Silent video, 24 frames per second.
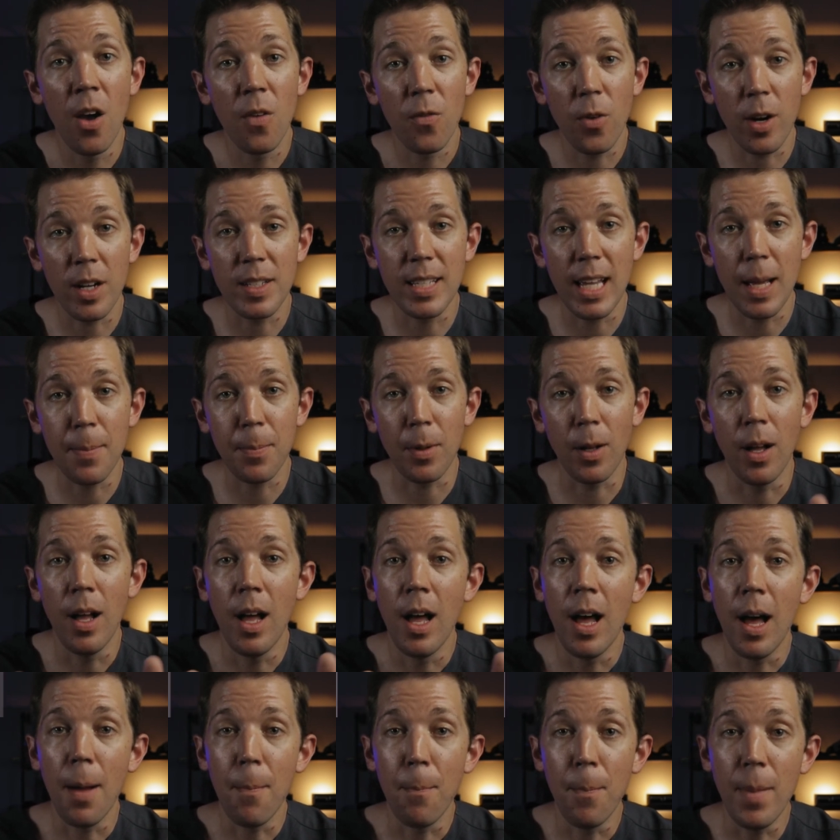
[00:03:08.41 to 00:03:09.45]
For example,
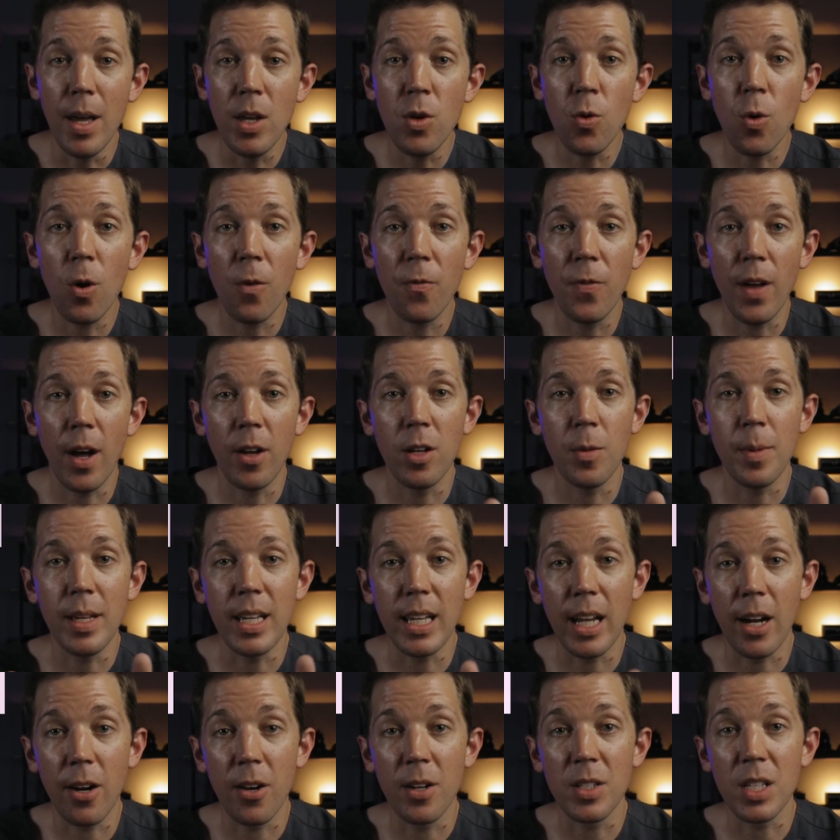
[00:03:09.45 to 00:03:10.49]
men who are found to be
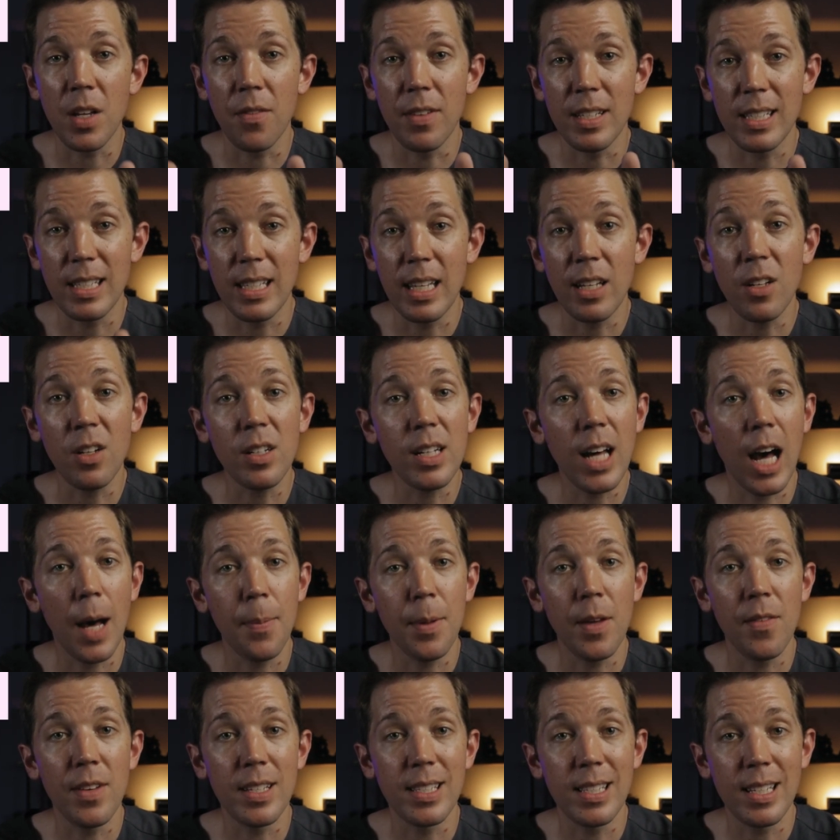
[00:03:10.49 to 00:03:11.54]
carriers of a single
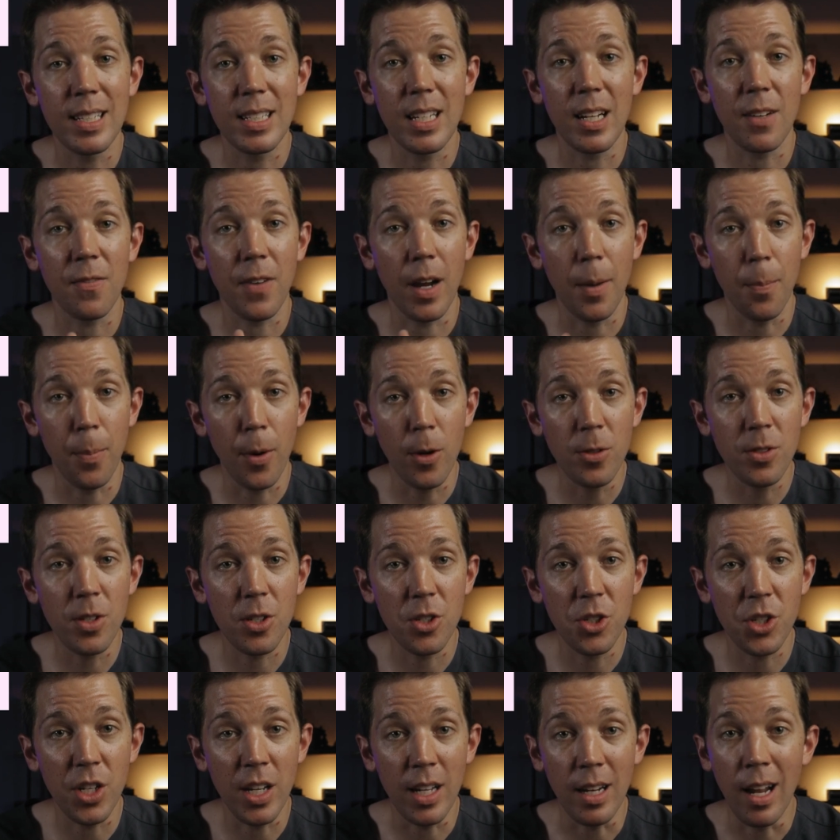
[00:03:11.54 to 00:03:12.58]
copy of a cystic
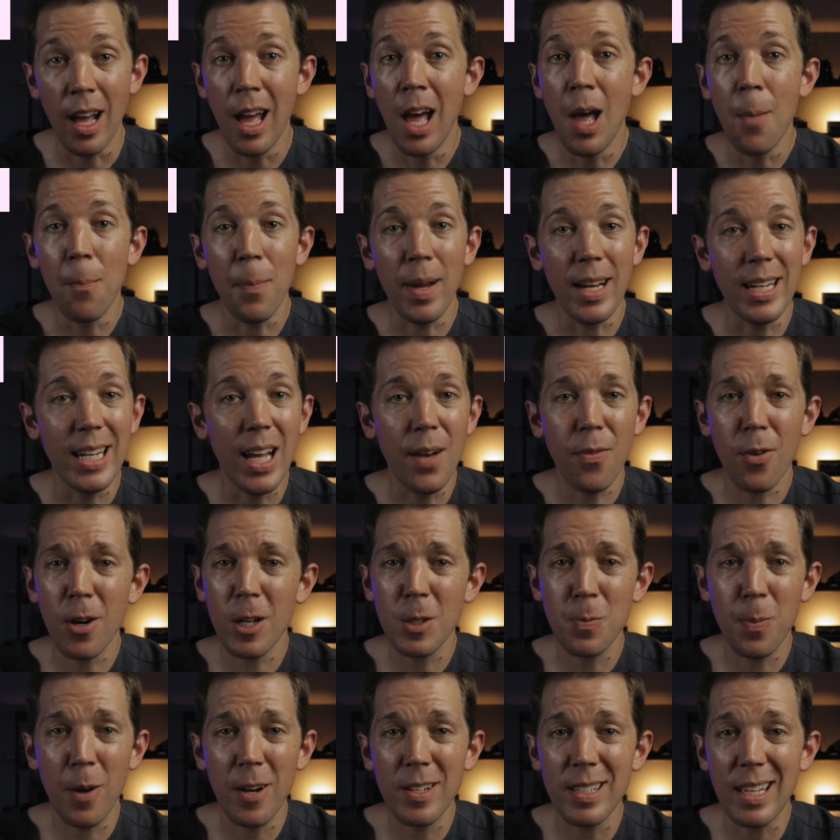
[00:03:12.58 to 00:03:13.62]
fibrosis gene may never
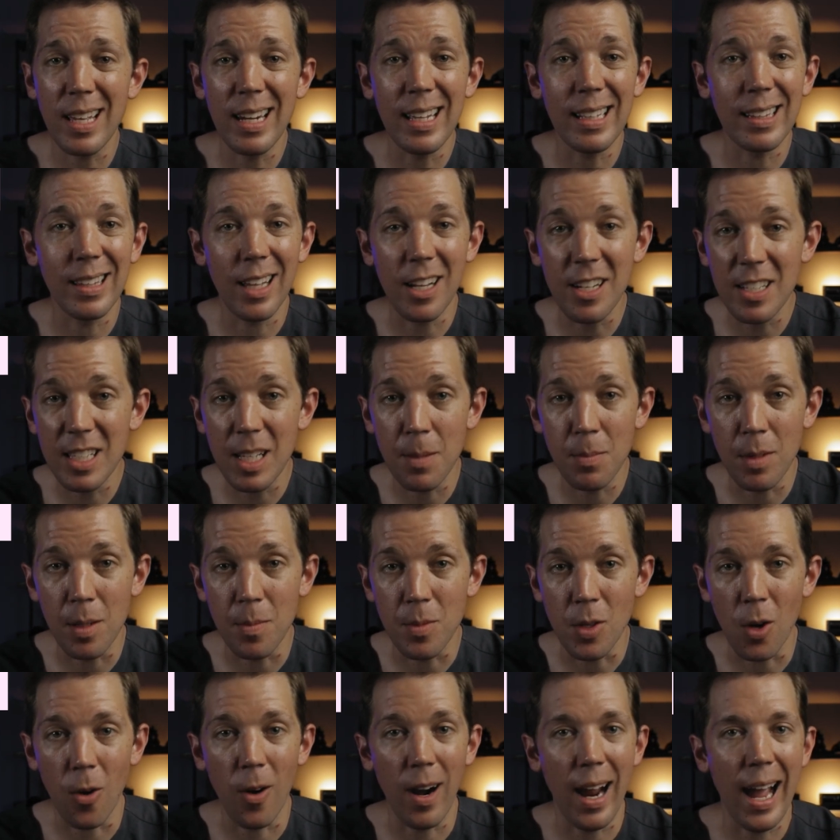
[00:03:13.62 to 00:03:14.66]
experience any lung
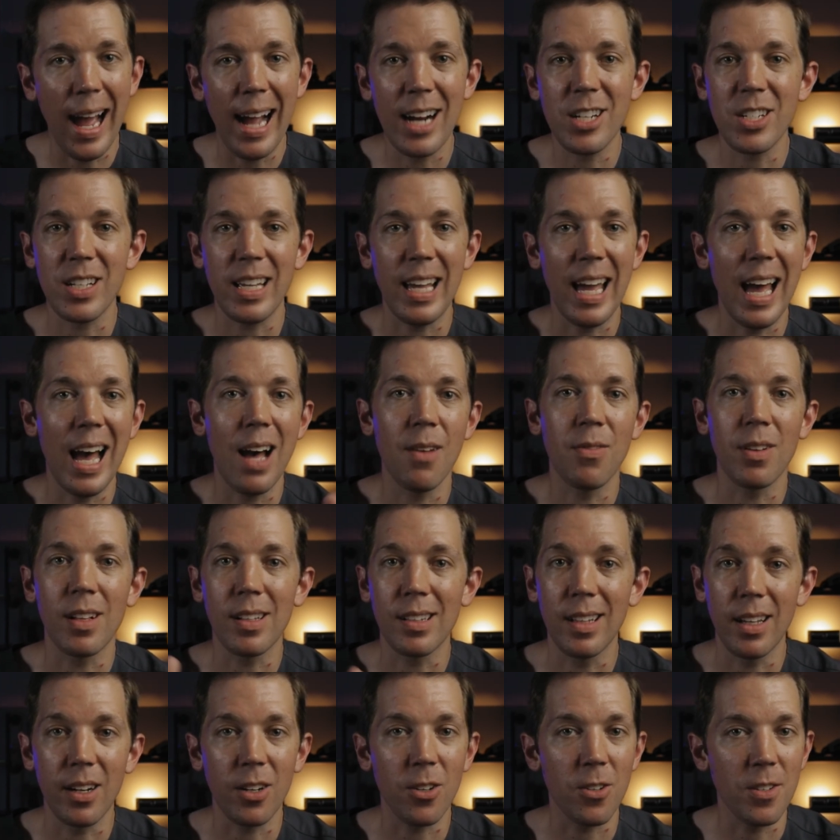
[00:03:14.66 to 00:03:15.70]
symptoms or actually have
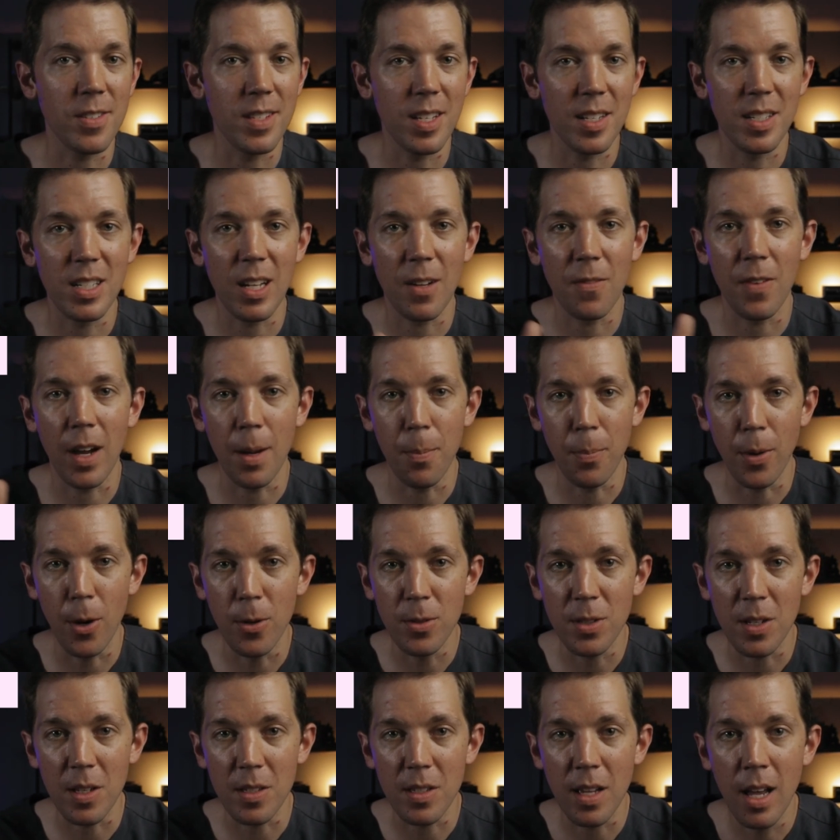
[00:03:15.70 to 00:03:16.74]
clinical cystic
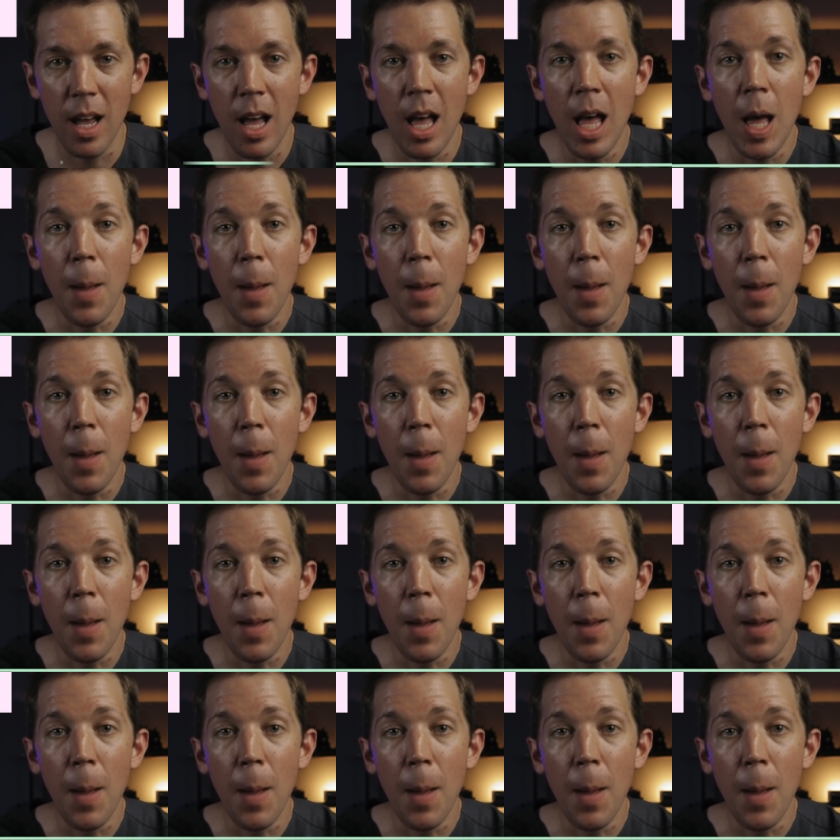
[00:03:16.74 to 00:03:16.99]
fibrosis,